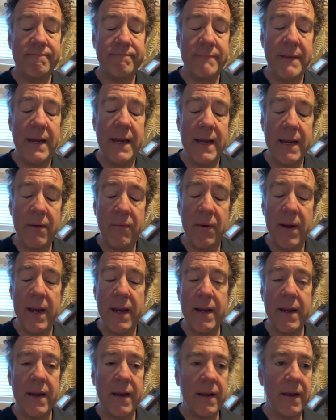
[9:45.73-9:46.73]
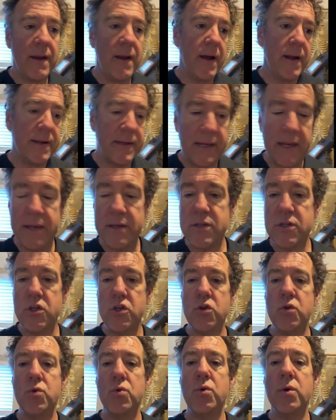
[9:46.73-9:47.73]
Anyway, not to get
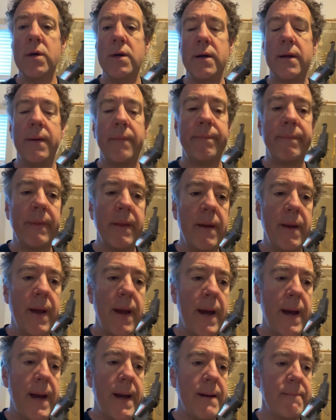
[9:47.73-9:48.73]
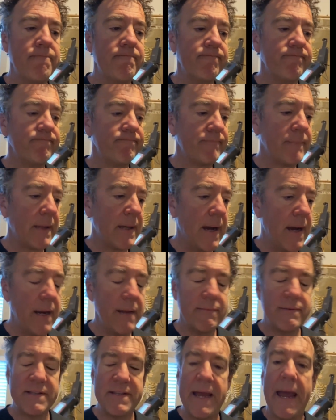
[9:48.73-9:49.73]
too kind
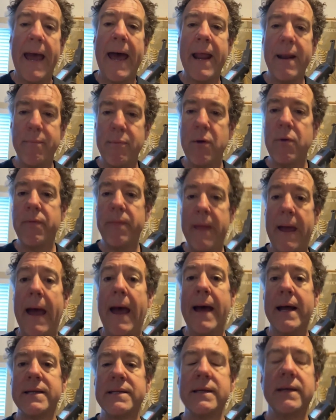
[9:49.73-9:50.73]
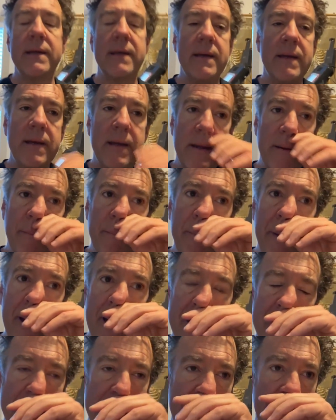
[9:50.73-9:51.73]
of sad about that,
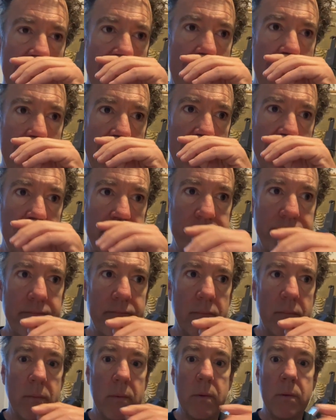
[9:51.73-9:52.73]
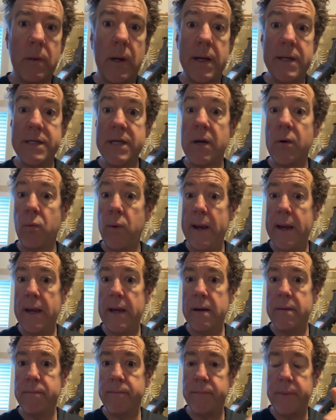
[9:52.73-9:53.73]
but I did a
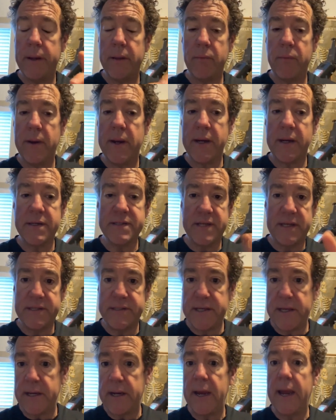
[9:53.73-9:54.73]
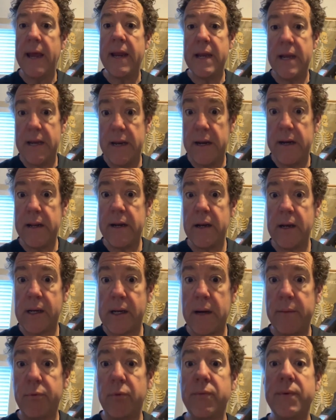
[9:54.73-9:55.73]
weigh-in, by the way, because I said I hadn't done it in a
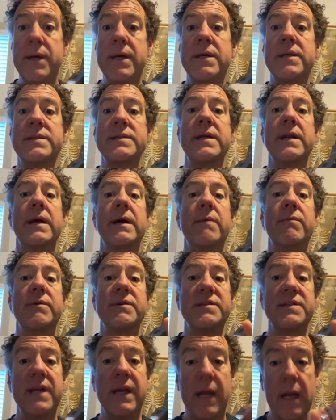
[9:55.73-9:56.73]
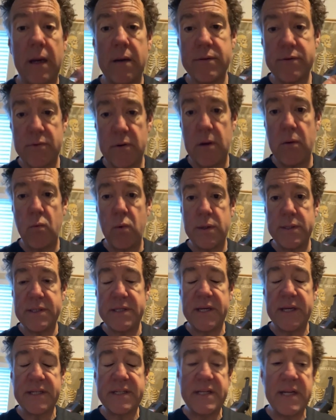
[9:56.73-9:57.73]
couple weeks, and I was thinking it was around
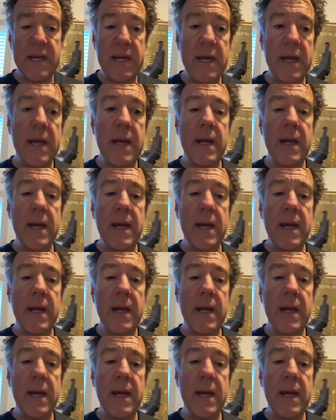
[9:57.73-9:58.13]
160.